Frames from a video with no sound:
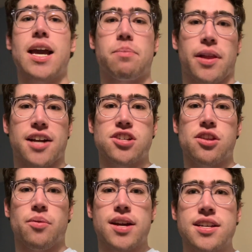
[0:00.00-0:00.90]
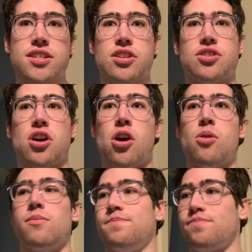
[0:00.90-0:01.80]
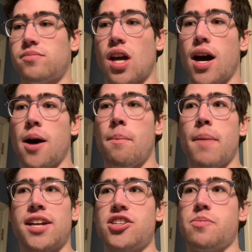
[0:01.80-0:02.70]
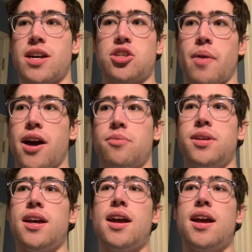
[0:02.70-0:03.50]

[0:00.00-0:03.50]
I, can planch on the rings, so um, might just mess around